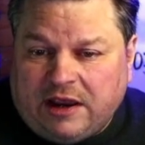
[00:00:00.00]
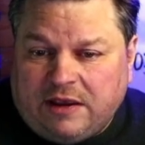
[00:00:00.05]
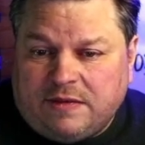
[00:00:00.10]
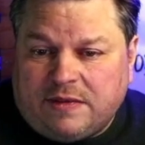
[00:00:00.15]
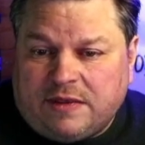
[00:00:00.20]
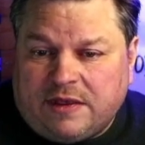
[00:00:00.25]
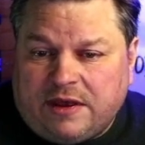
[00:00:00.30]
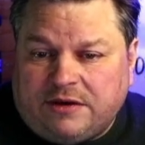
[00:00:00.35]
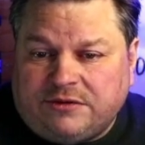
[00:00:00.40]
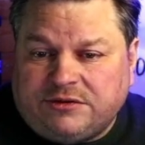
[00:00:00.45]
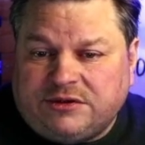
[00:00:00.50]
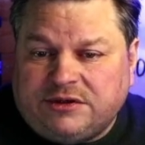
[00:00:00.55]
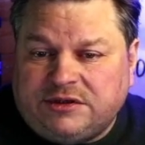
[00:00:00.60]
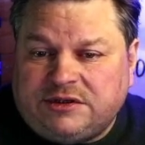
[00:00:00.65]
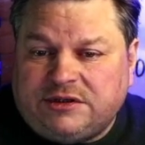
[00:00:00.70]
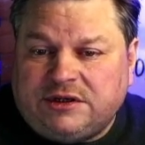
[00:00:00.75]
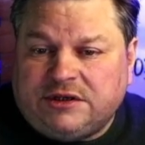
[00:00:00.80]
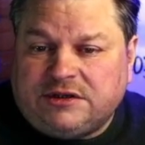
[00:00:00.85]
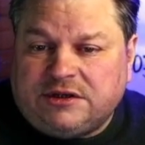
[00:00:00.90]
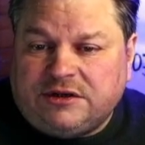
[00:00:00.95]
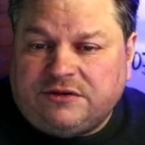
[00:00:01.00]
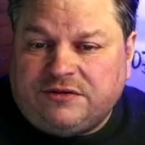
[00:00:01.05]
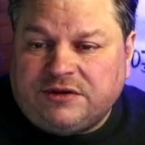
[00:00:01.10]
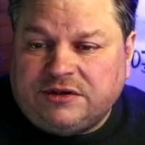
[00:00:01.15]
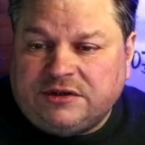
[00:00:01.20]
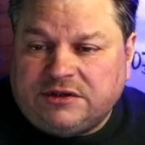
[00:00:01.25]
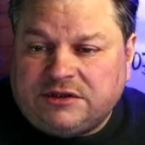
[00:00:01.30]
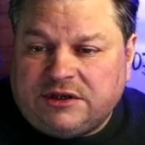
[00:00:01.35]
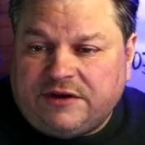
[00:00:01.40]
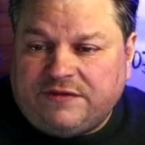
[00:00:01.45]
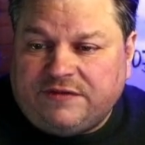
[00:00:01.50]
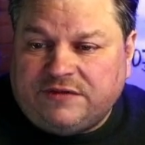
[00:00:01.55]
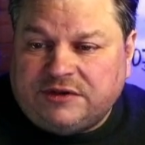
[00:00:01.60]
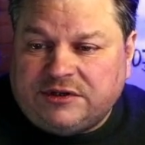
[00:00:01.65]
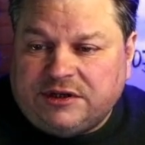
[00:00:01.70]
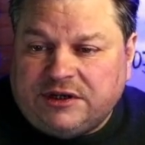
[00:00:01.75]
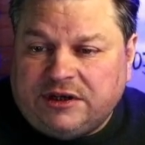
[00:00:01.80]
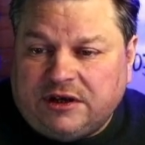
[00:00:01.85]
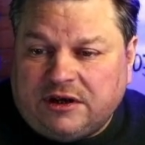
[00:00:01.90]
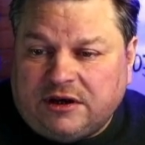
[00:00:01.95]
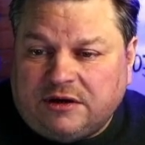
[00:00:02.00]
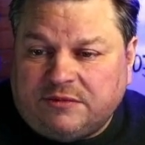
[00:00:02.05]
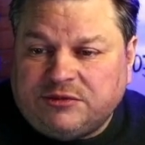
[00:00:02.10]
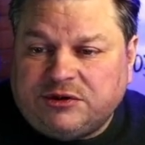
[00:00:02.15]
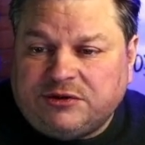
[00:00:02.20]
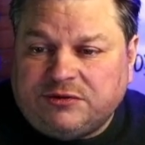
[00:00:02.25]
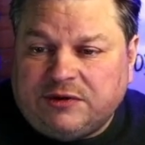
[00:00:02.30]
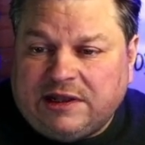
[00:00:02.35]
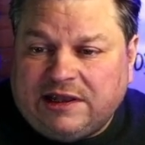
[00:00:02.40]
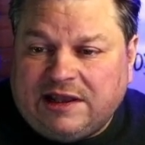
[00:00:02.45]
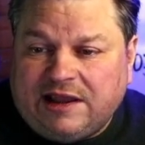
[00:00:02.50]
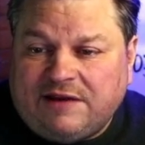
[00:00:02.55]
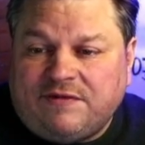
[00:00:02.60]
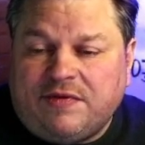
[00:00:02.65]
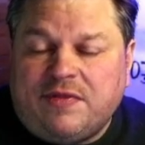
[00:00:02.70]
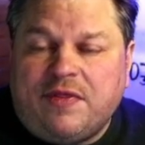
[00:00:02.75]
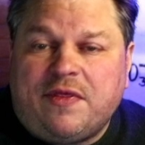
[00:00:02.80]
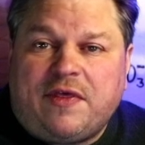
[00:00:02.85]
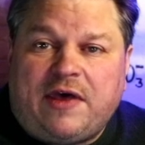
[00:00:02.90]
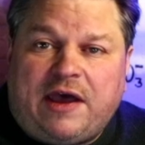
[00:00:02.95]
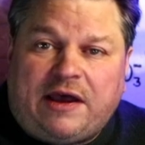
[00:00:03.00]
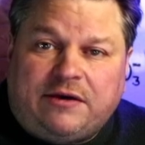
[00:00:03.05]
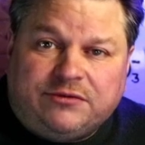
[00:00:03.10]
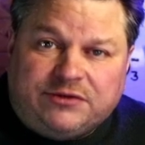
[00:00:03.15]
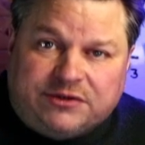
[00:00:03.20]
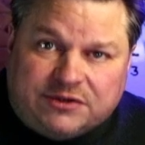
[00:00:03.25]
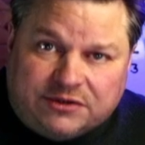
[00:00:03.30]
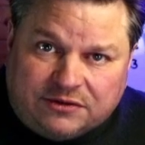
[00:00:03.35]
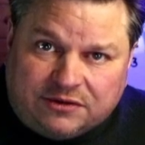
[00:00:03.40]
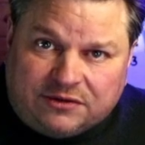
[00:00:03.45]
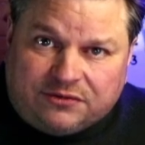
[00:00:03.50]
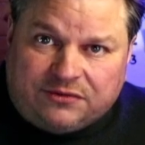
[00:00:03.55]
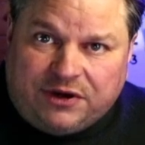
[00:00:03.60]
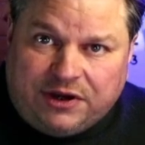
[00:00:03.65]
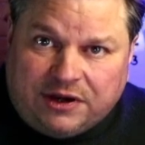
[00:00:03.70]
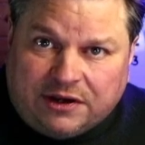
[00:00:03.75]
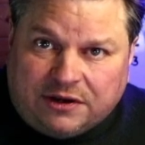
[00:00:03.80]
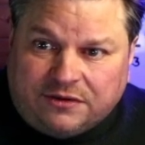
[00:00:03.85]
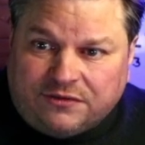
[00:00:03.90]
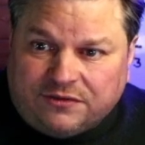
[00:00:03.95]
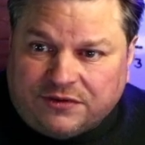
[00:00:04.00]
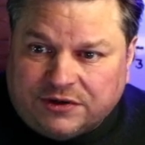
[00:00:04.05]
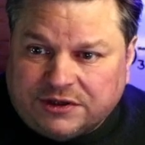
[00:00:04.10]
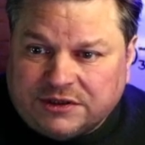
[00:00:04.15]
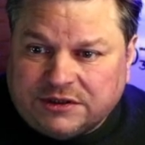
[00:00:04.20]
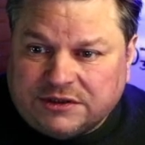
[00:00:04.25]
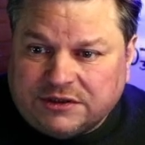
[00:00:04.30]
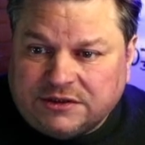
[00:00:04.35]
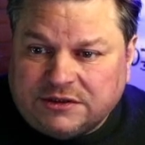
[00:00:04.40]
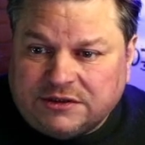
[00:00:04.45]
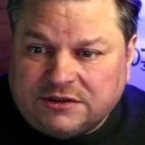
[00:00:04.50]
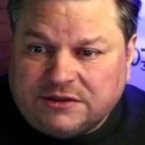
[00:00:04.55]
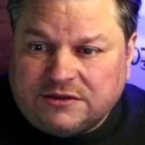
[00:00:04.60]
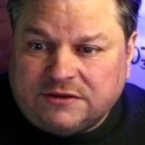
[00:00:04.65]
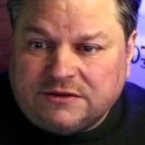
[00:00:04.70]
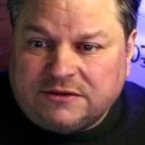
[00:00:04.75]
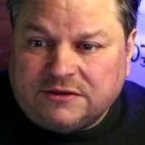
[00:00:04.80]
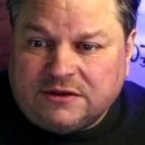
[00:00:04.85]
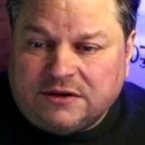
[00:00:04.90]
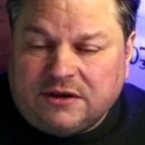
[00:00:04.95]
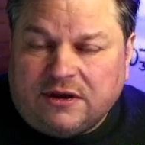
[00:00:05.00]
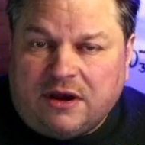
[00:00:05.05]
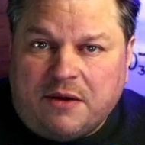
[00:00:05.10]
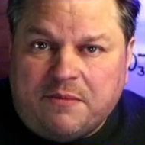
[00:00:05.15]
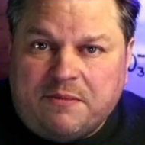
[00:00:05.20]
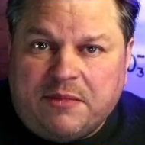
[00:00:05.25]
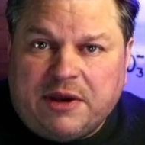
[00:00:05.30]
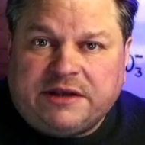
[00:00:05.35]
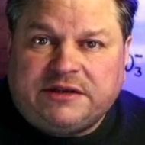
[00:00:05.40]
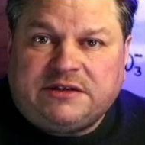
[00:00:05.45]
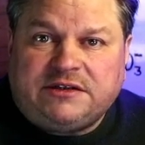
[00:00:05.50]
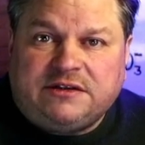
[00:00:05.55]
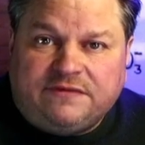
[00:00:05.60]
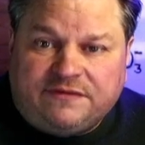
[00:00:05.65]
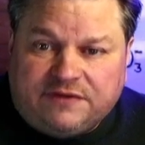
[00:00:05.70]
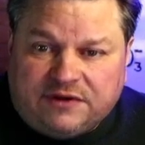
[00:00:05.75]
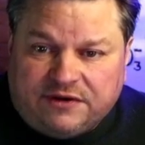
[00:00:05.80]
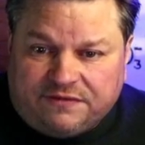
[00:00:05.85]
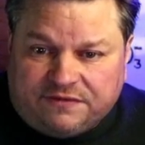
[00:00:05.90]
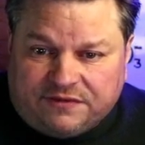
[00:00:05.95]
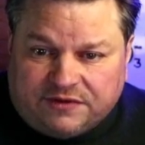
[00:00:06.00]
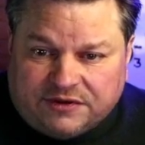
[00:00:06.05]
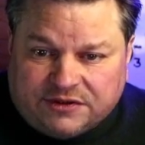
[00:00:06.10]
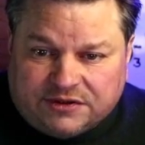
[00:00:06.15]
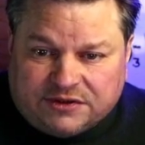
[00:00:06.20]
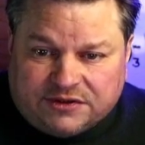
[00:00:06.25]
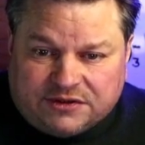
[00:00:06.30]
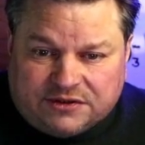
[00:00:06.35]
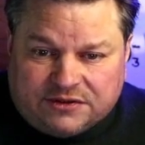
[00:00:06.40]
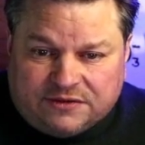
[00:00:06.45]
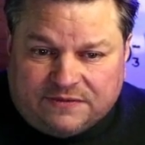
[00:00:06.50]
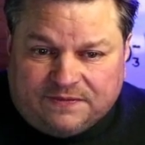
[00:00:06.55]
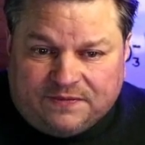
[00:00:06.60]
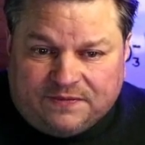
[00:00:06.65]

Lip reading: 8,670 up to 11,300, a massive difference.